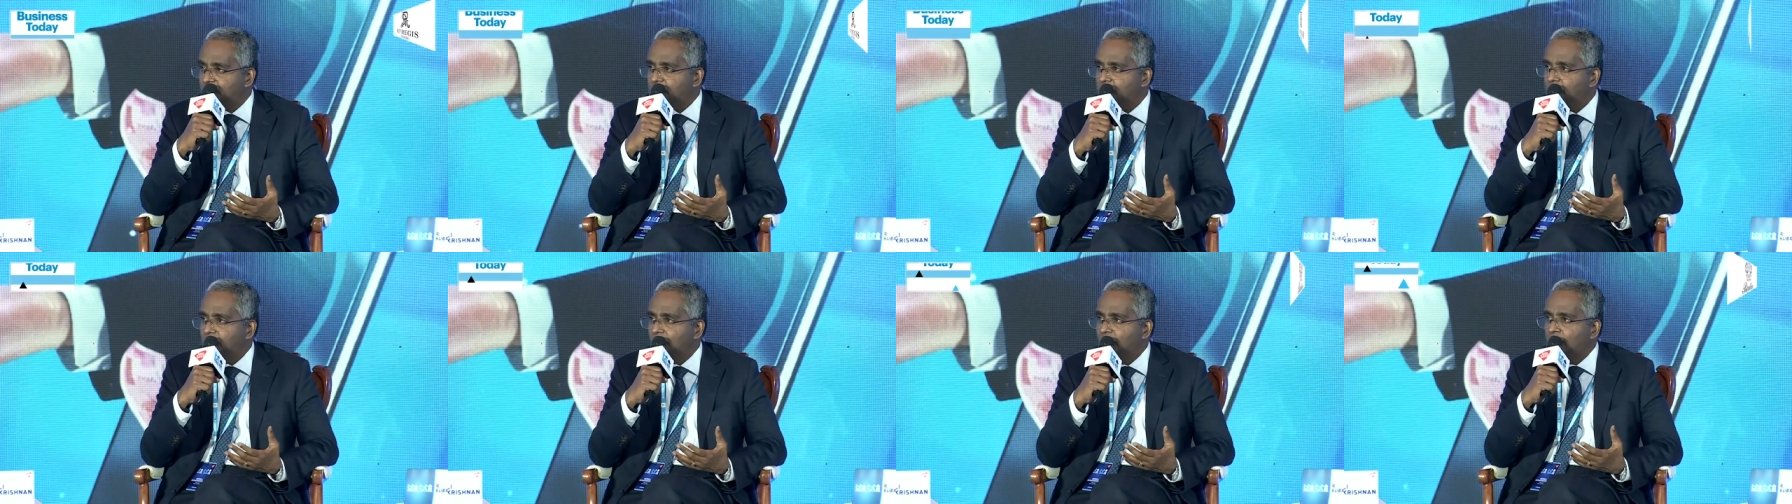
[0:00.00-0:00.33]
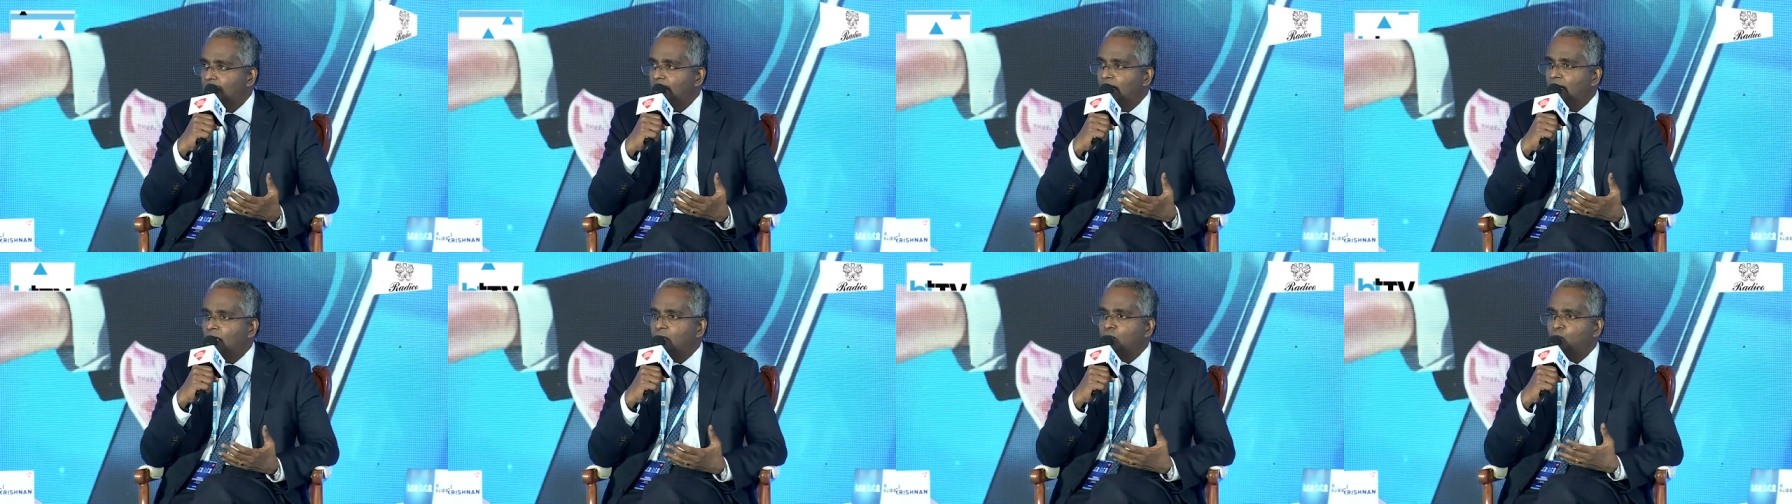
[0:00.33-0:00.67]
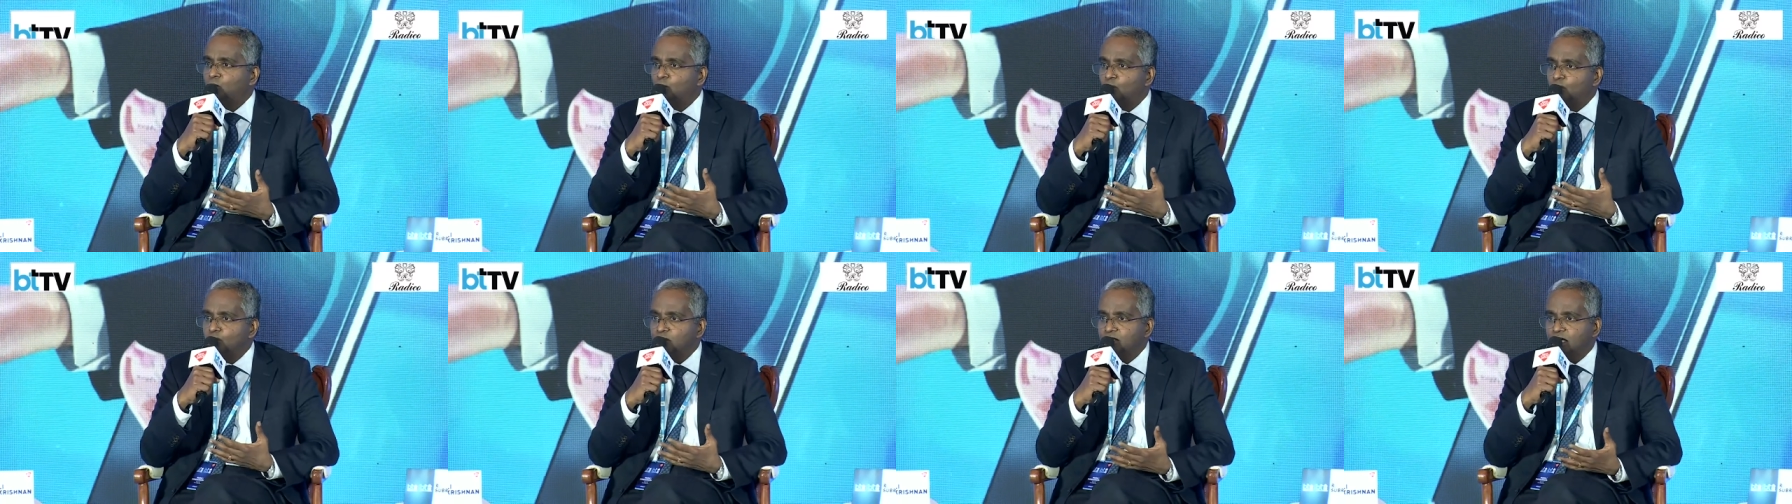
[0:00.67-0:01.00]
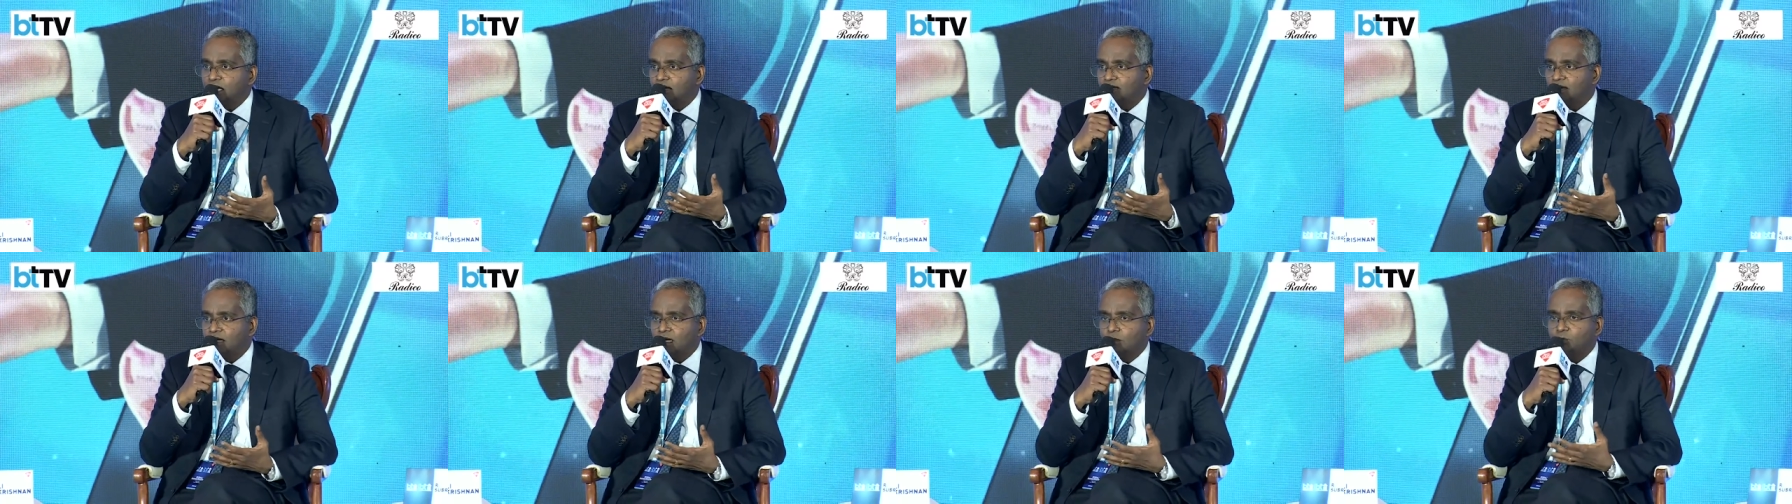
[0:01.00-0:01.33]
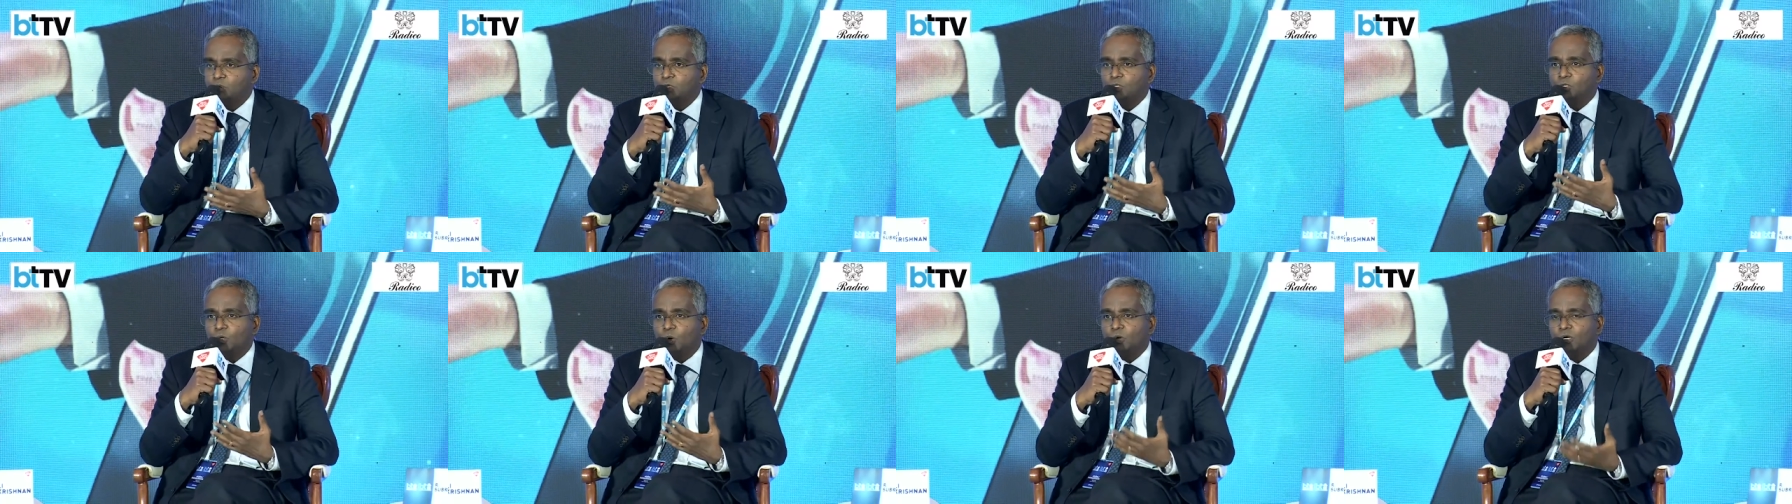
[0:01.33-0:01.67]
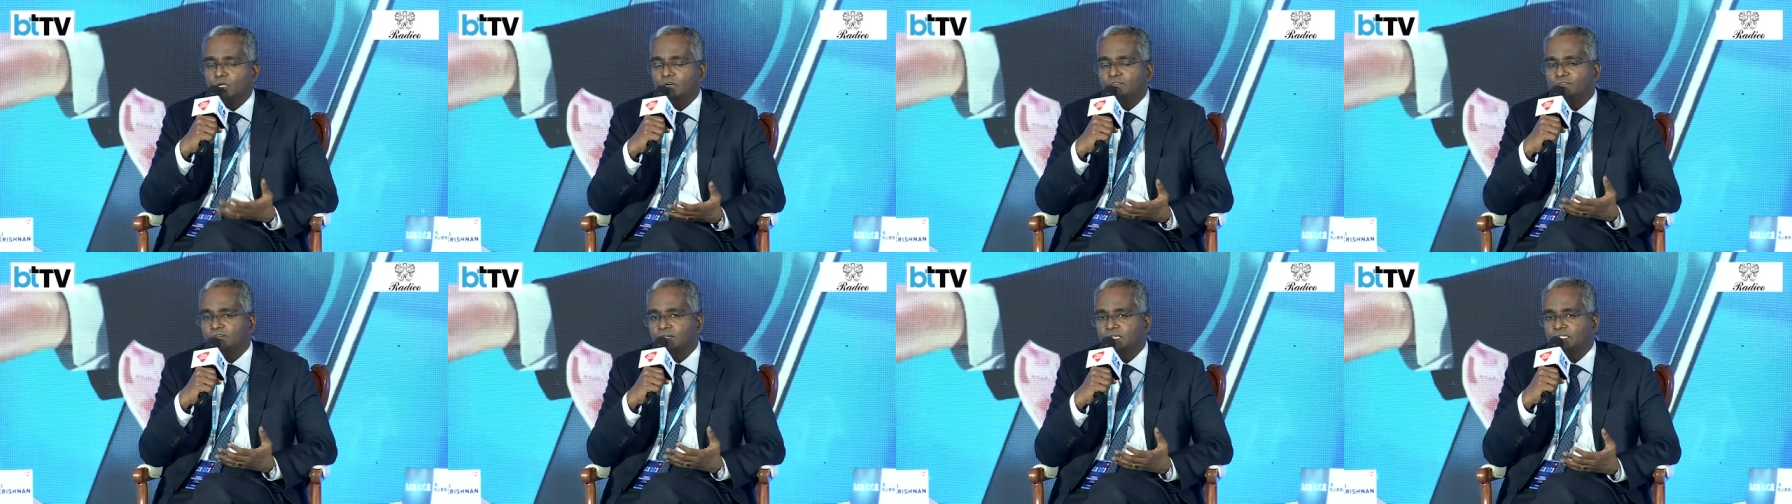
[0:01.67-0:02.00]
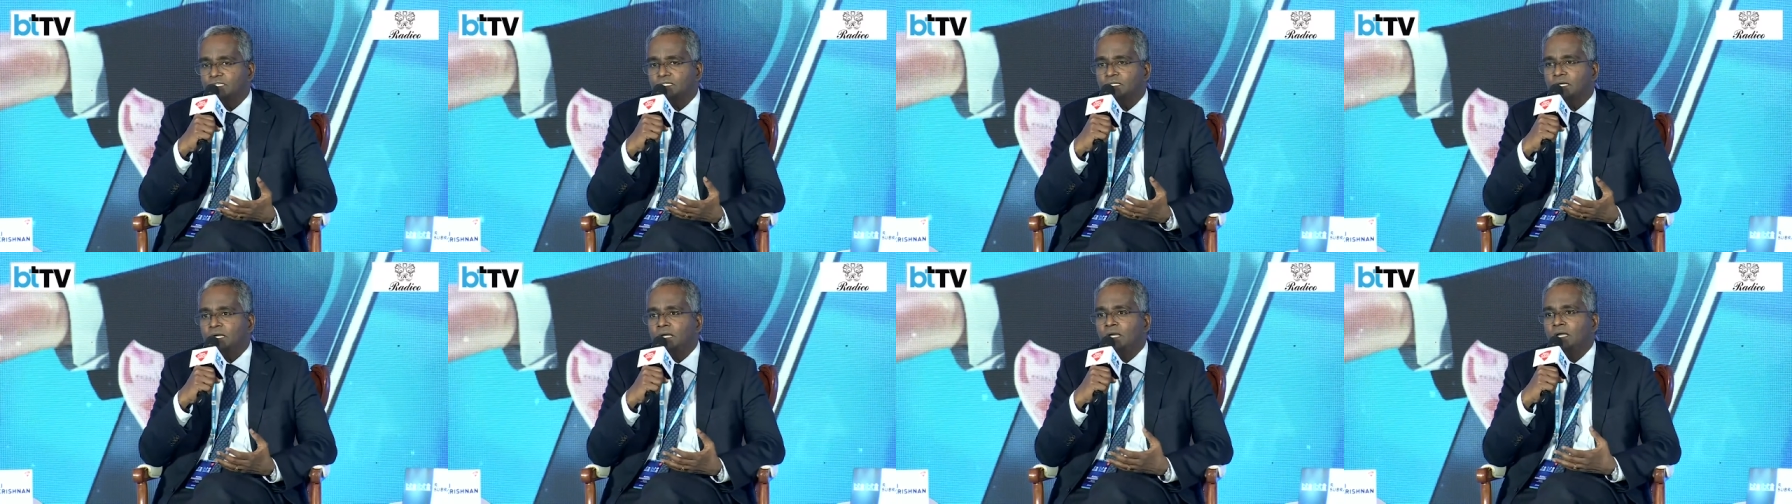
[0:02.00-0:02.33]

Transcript: us, tools are available to all of us.